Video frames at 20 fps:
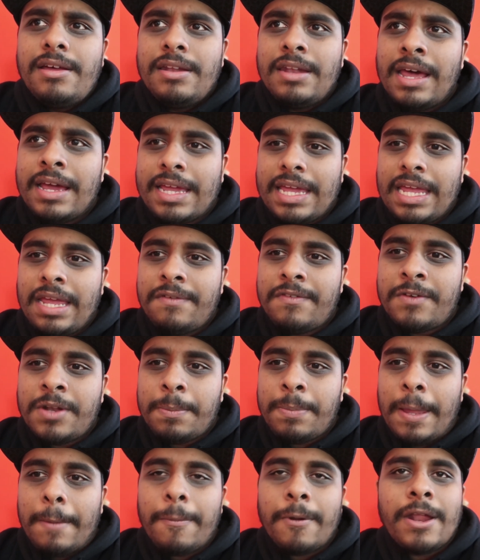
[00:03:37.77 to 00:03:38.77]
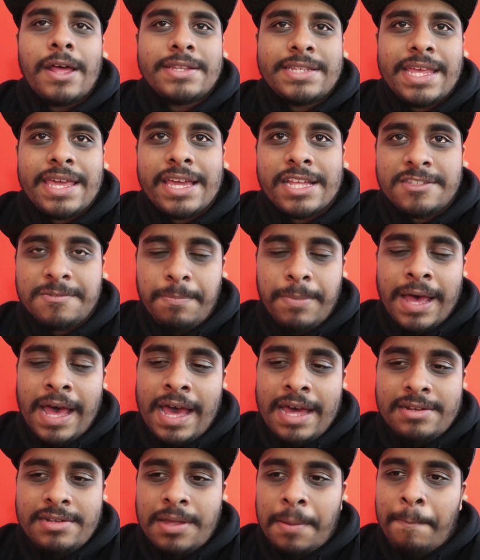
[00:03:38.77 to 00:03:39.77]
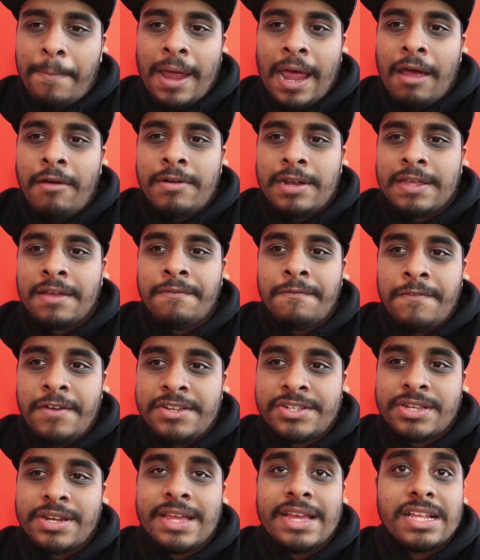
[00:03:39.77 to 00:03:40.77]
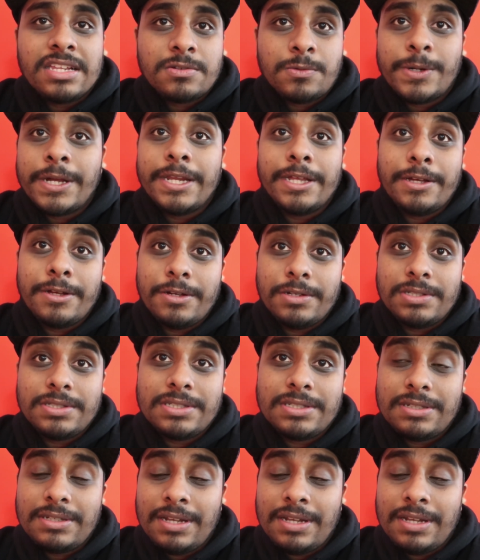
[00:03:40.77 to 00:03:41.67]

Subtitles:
like, even the people that are saying it's bad, apparently visually it's really good.